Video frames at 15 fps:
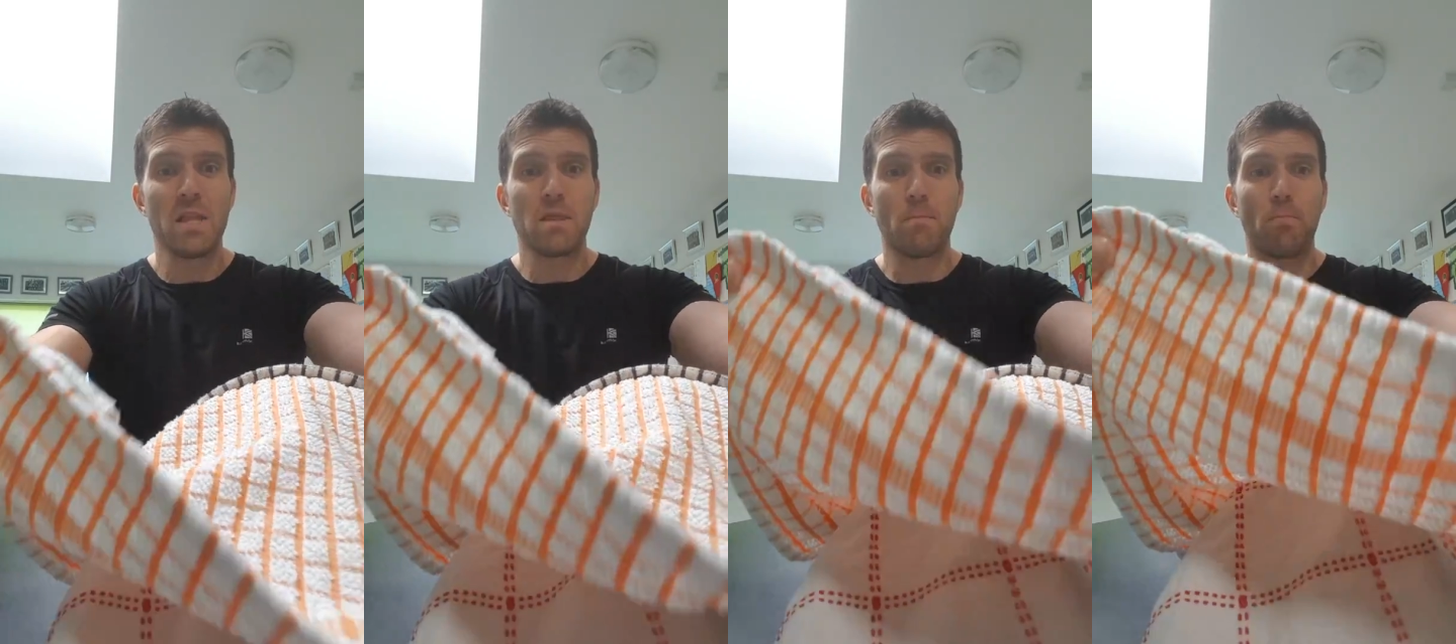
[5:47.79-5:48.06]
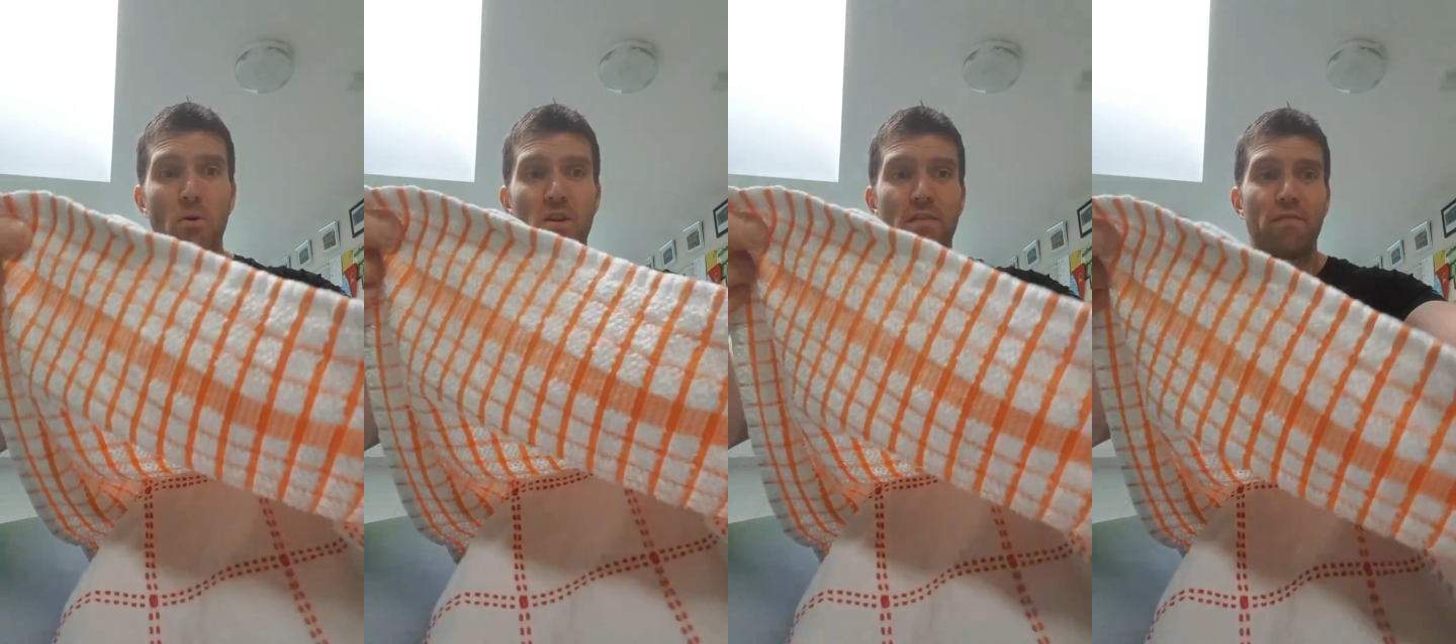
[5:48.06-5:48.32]
the
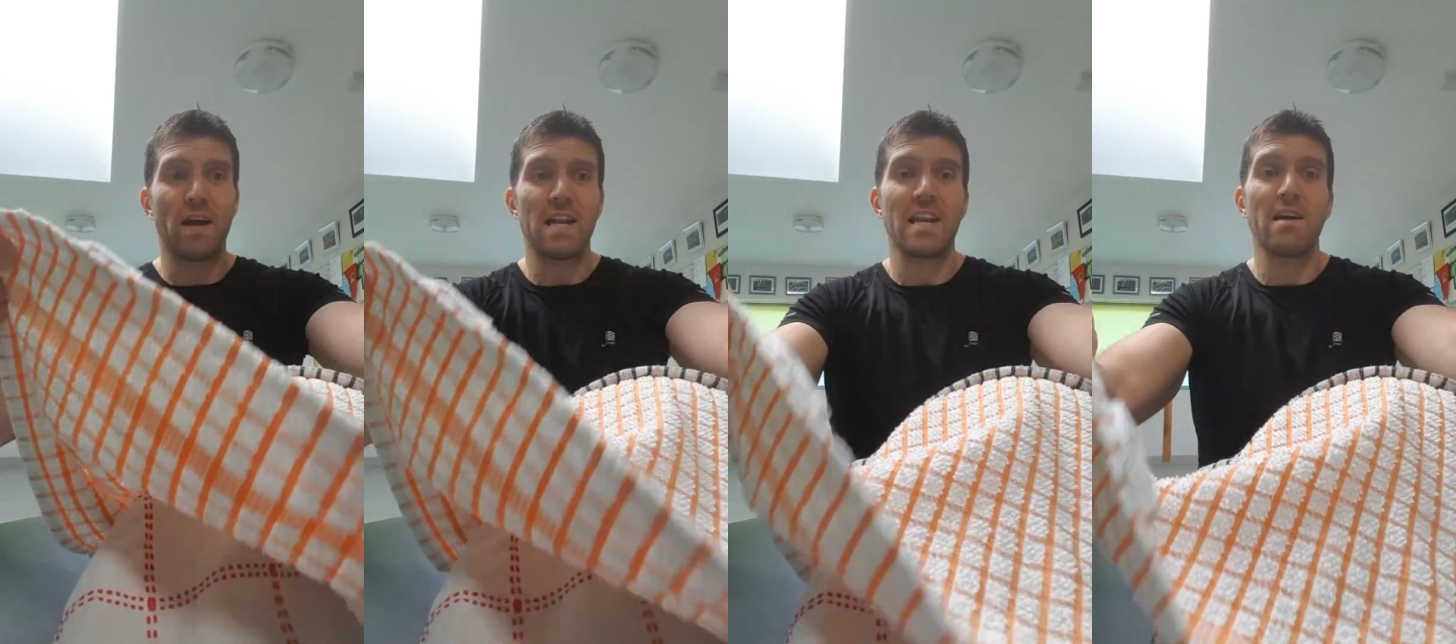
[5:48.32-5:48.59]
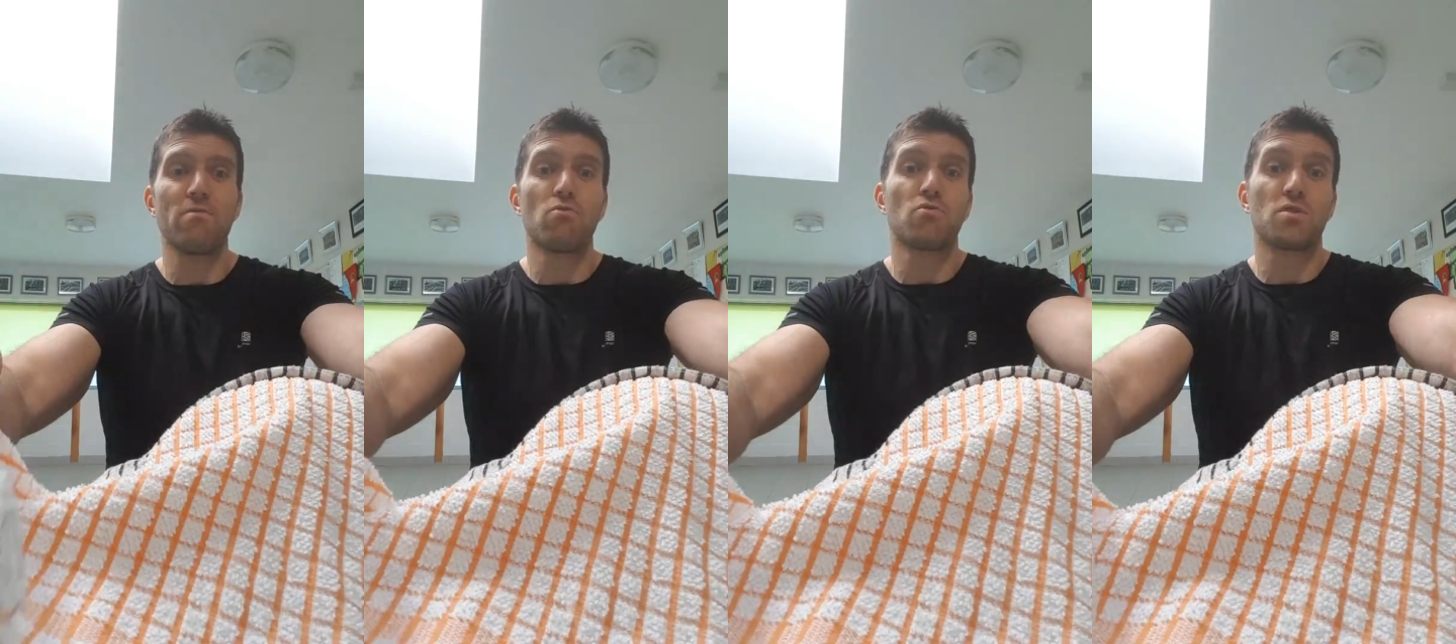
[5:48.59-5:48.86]
body fat
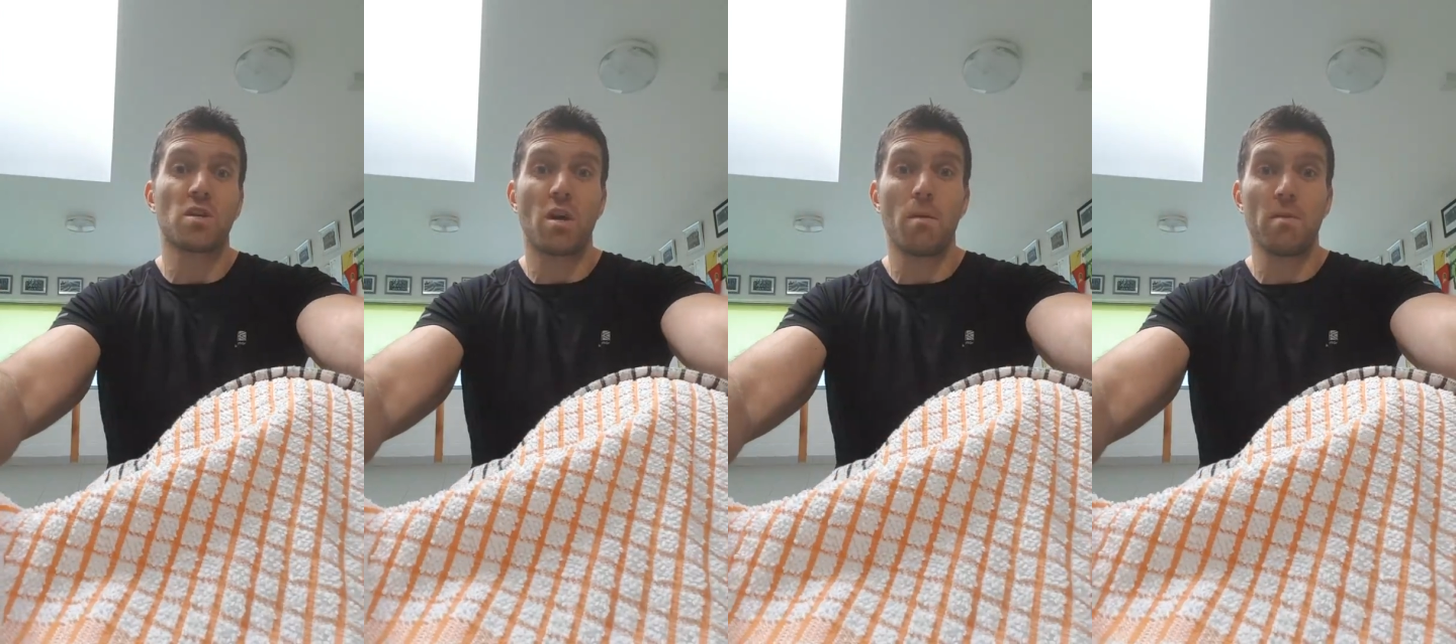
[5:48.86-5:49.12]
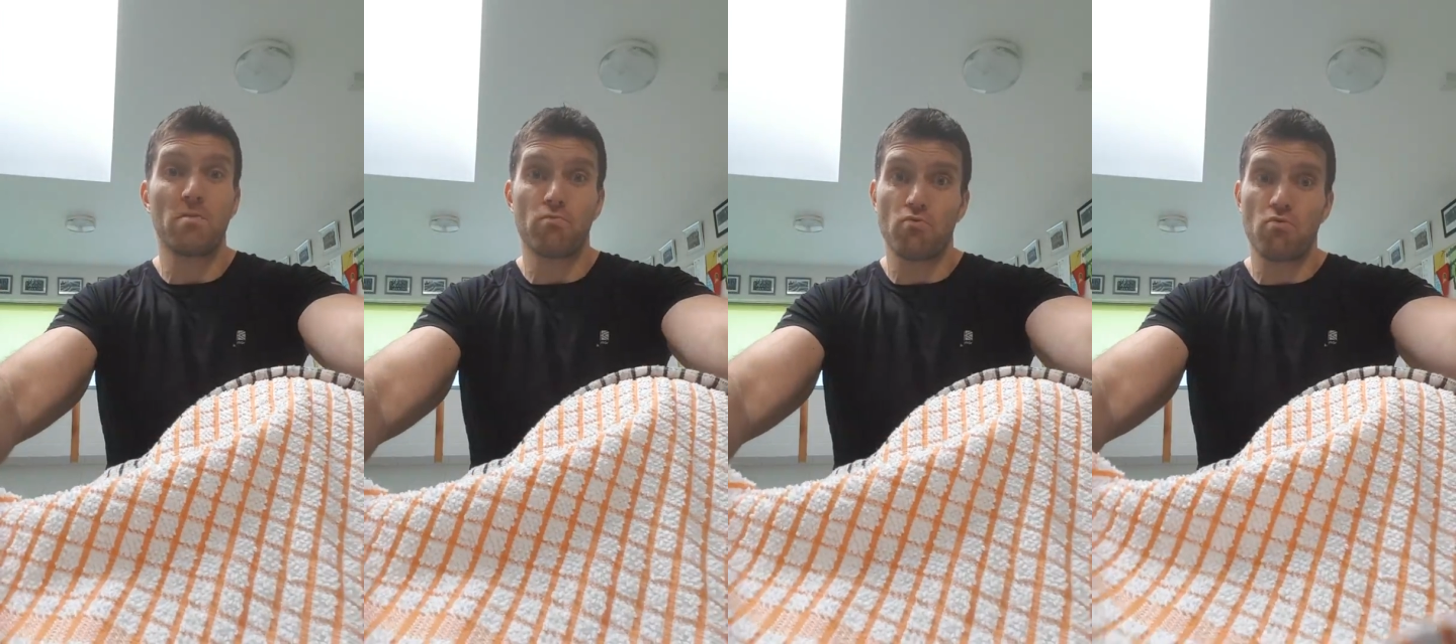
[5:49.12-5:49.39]
levels are
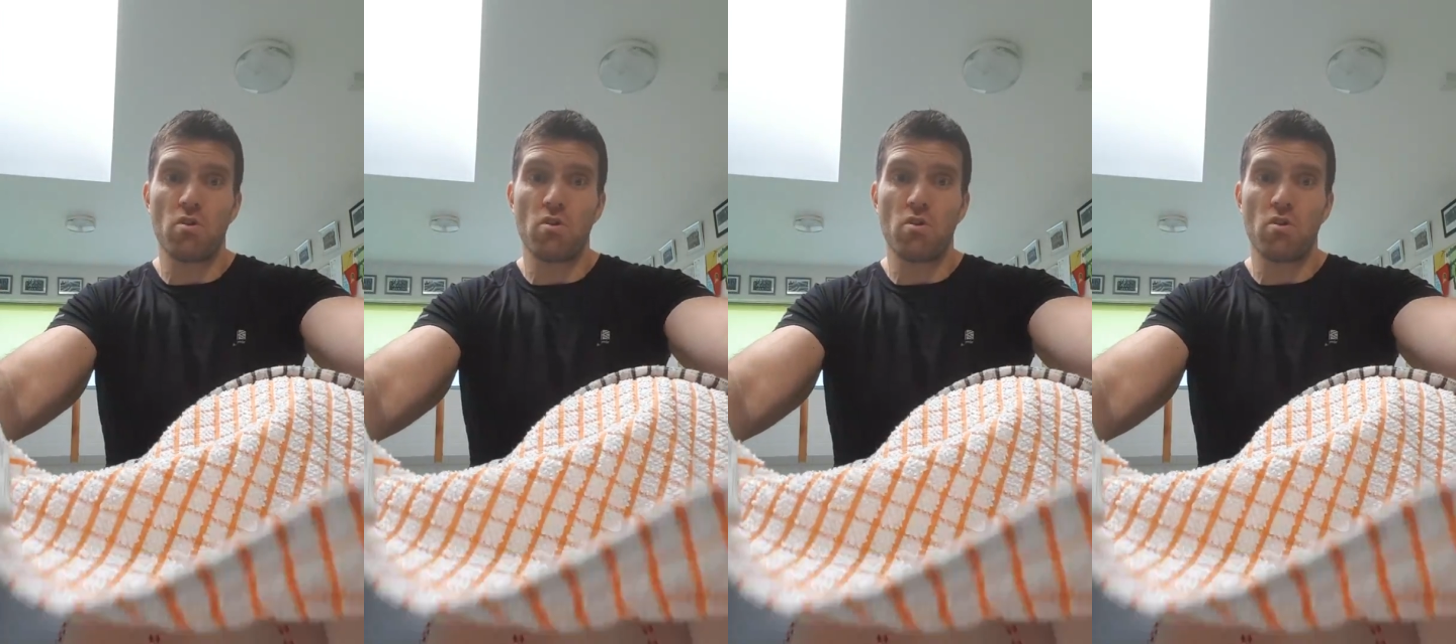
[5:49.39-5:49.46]
coming